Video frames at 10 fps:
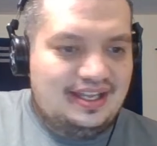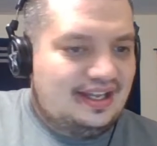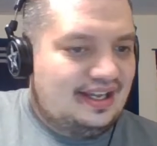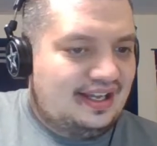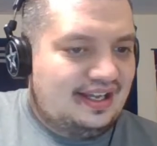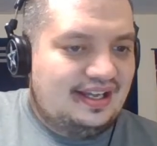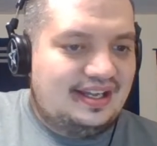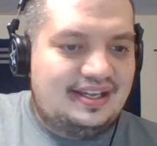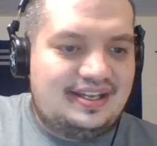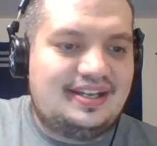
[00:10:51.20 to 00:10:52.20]

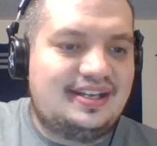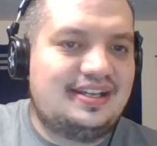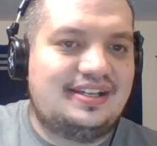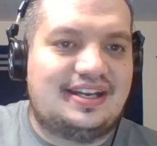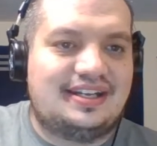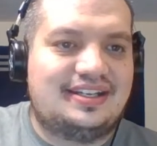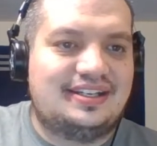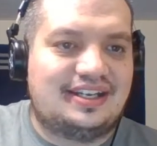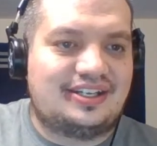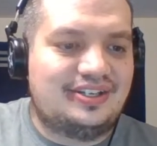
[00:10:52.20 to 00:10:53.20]
Not
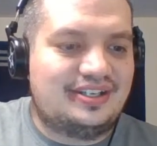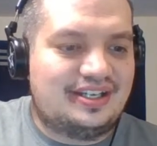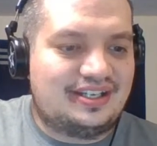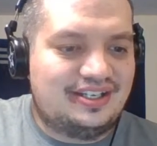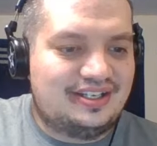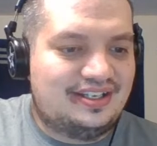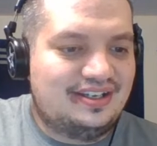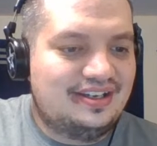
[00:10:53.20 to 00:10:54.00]
good.